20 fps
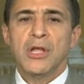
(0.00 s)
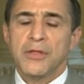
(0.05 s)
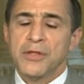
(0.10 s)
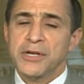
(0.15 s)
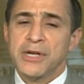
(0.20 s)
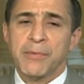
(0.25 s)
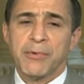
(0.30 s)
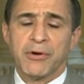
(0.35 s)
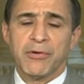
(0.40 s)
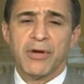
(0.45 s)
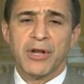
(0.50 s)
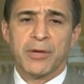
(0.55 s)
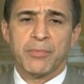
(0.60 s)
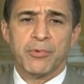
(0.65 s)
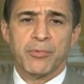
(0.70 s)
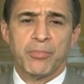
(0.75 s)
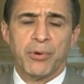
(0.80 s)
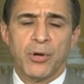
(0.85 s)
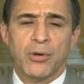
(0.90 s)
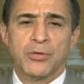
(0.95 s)
the Democratic
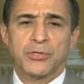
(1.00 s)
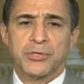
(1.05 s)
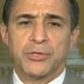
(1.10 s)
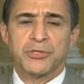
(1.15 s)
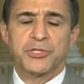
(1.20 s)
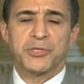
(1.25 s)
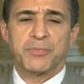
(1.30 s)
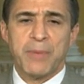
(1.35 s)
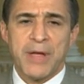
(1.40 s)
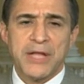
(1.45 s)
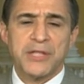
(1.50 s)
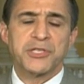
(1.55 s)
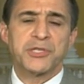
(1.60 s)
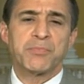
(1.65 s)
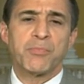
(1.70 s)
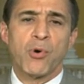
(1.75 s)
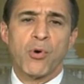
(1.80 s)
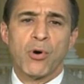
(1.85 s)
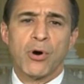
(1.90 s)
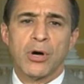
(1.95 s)
proposal
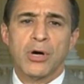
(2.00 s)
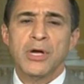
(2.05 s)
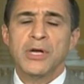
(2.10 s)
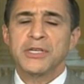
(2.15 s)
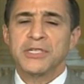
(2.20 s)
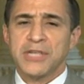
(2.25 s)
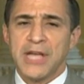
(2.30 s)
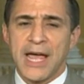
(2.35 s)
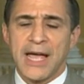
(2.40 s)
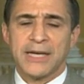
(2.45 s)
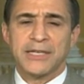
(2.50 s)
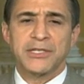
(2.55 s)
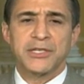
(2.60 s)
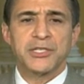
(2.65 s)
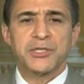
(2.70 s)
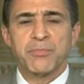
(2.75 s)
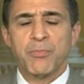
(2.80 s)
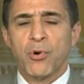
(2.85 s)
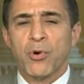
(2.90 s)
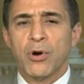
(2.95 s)
spends more,
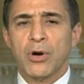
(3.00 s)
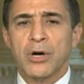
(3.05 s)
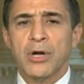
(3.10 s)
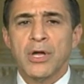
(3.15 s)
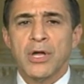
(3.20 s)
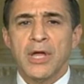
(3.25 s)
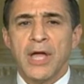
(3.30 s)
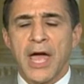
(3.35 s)
taxes more,